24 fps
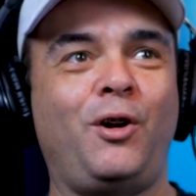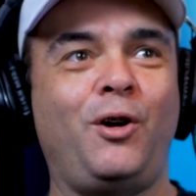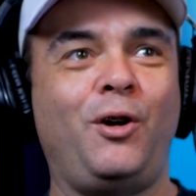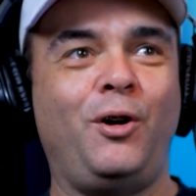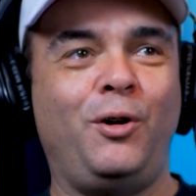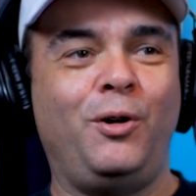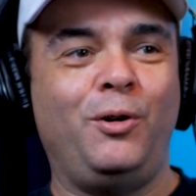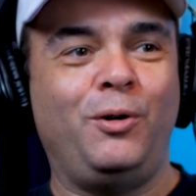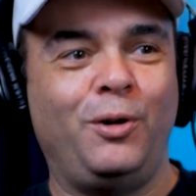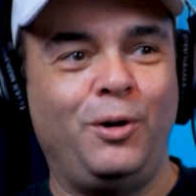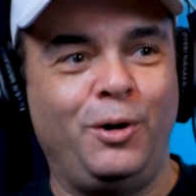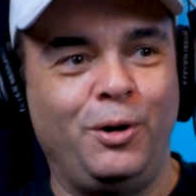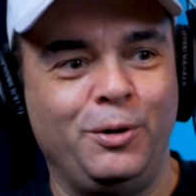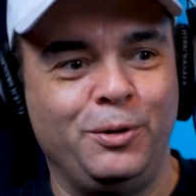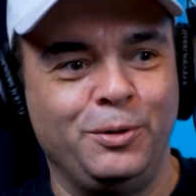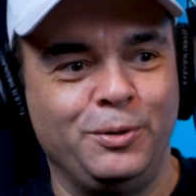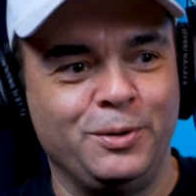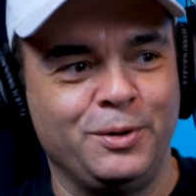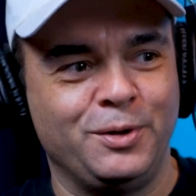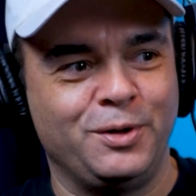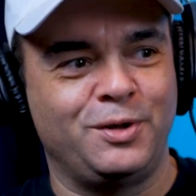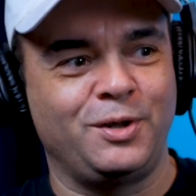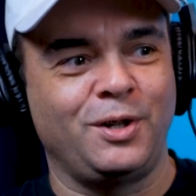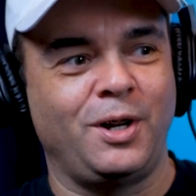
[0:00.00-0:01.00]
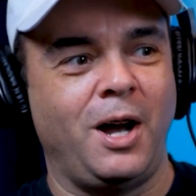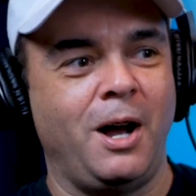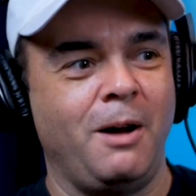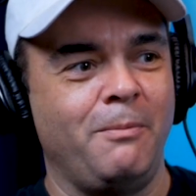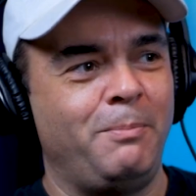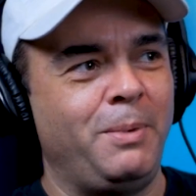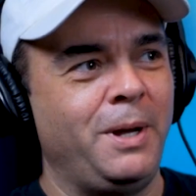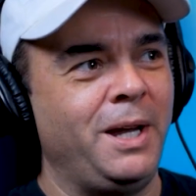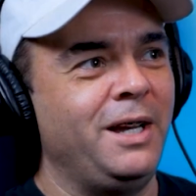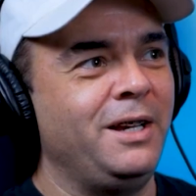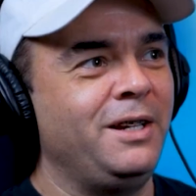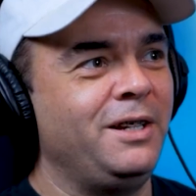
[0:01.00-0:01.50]

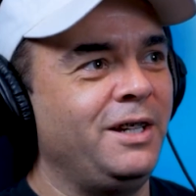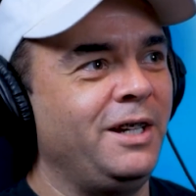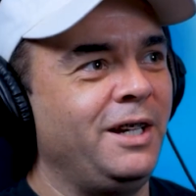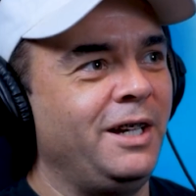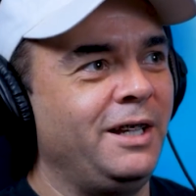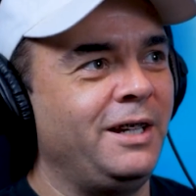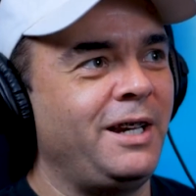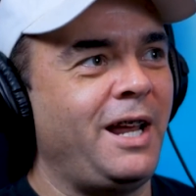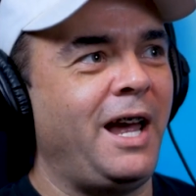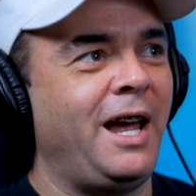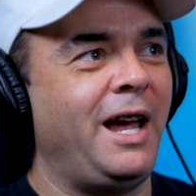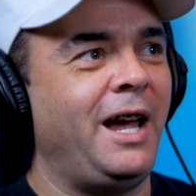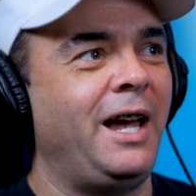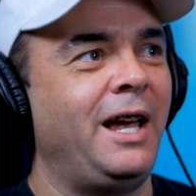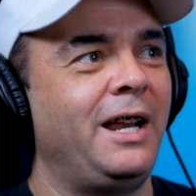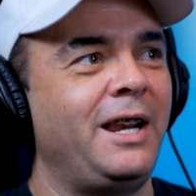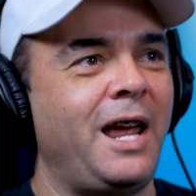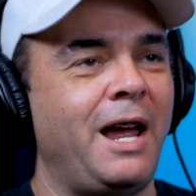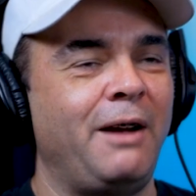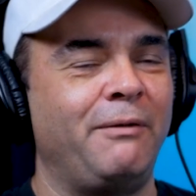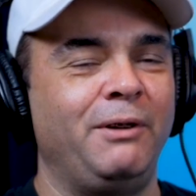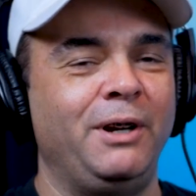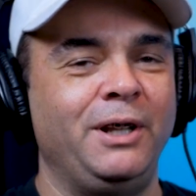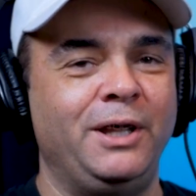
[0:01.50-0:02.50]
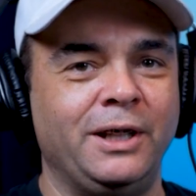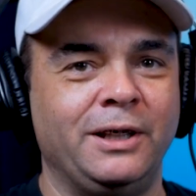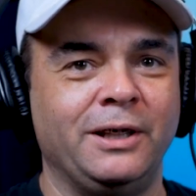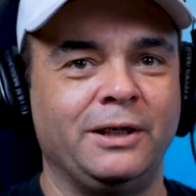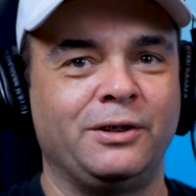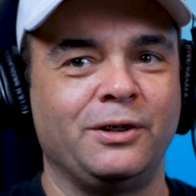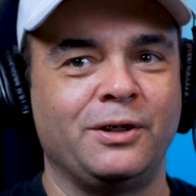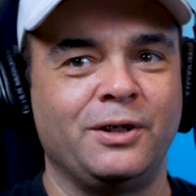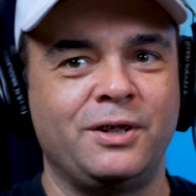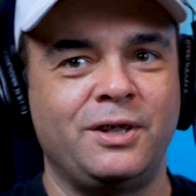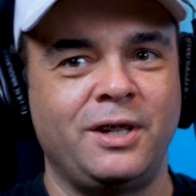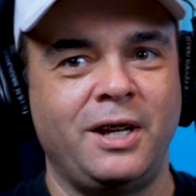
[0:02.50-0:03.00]
opinion and everything
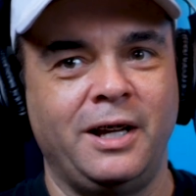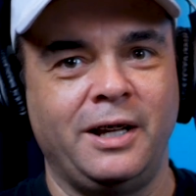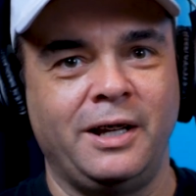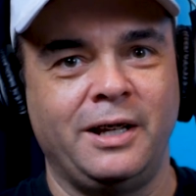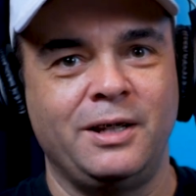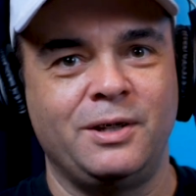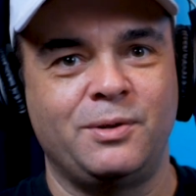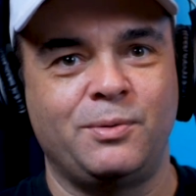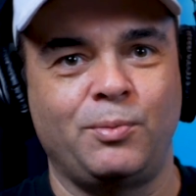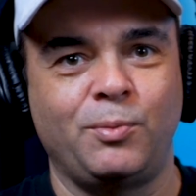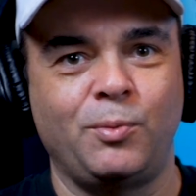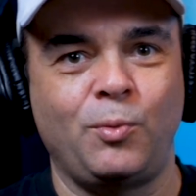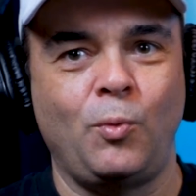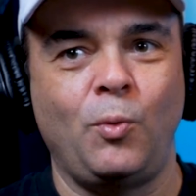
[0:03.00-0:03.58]
that they're saying is